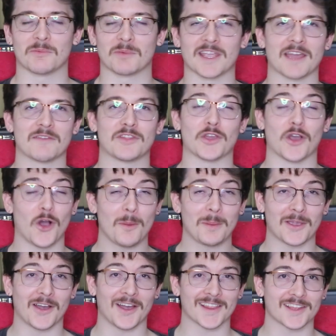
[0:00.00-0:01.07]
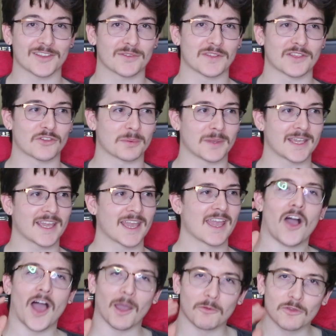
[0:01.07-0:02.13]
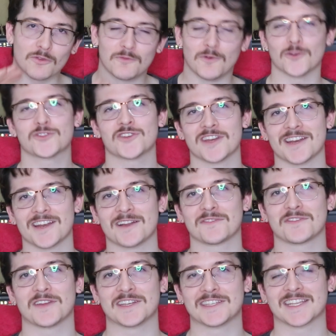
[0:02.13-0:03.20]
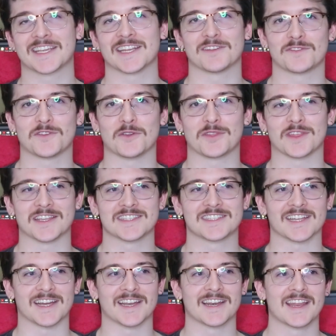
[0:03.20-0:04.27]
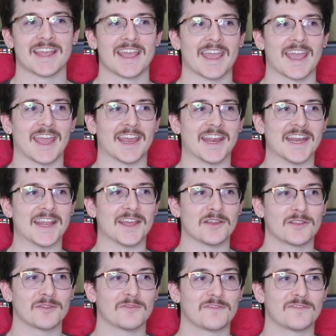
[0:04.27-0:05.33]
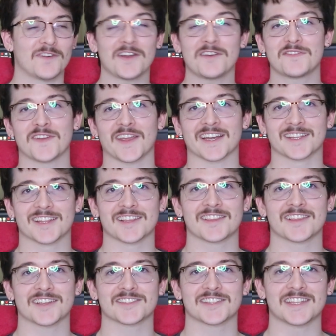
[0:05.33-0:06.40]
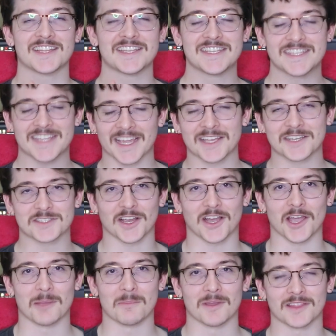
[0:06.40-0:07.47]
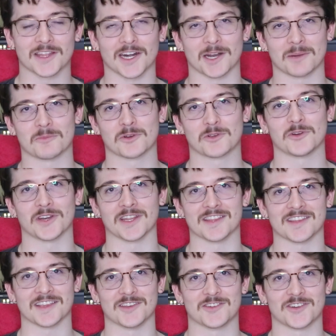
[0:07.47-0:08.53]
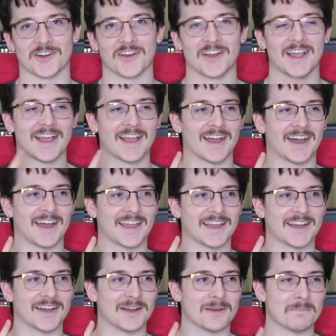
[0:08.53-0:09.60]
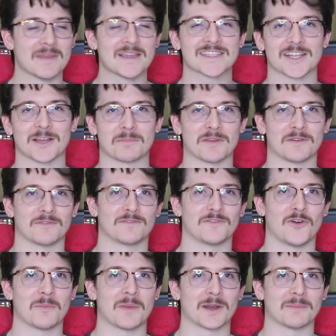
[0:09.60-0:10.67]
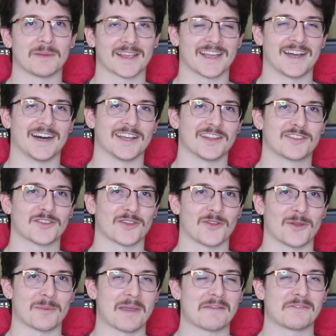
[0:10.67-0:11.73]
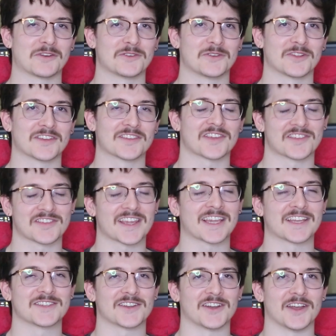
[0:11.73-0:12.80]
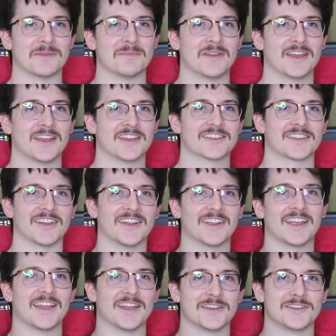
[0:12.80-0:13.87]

we have the Hobby Highlights for this week. I was fortunate enough to get a few things done, and fun fact, this is actually the second time that I'm recording this intro. I messed up and formatted my card, so I'm having to do this a second time. So,